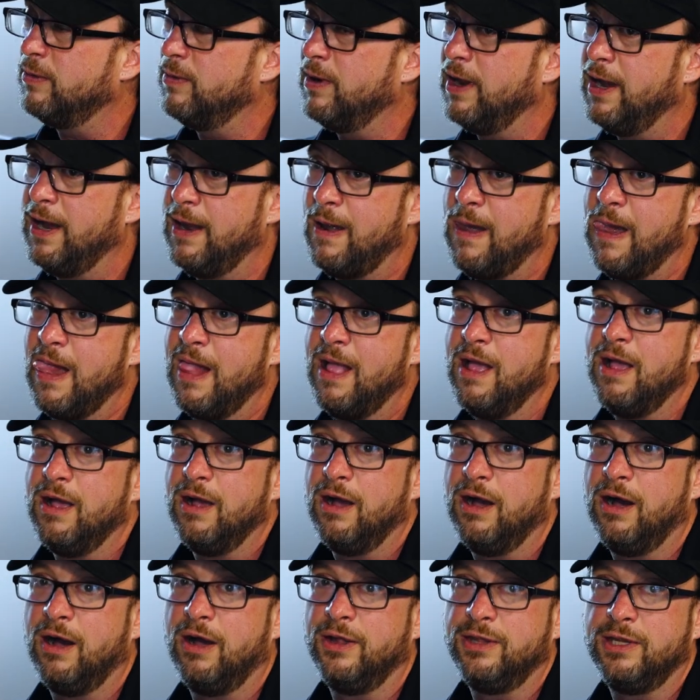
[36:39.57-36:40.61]
away.
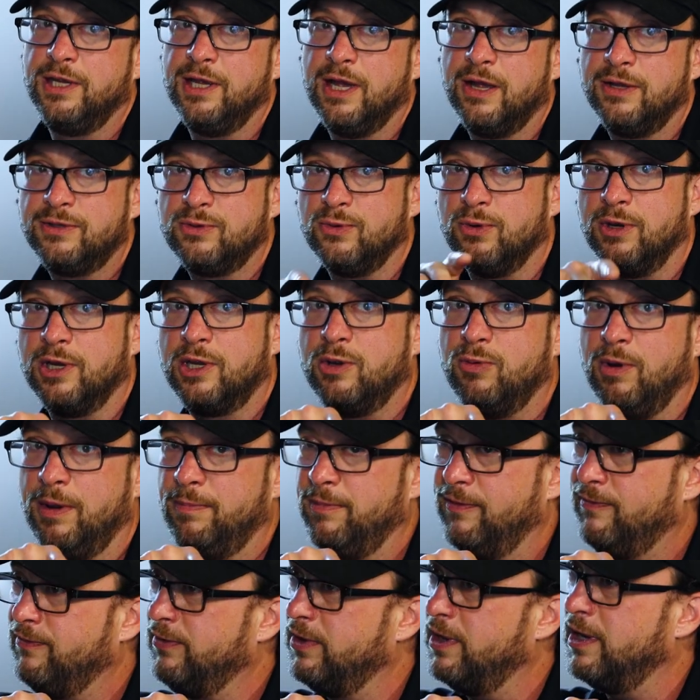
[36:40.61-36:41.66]
All the outdoor
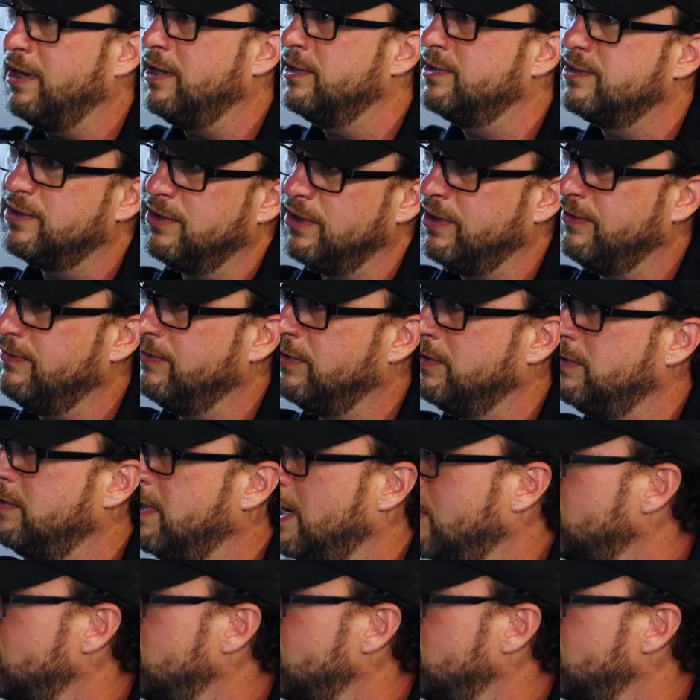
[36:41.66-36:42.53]
equipment for that gets delivered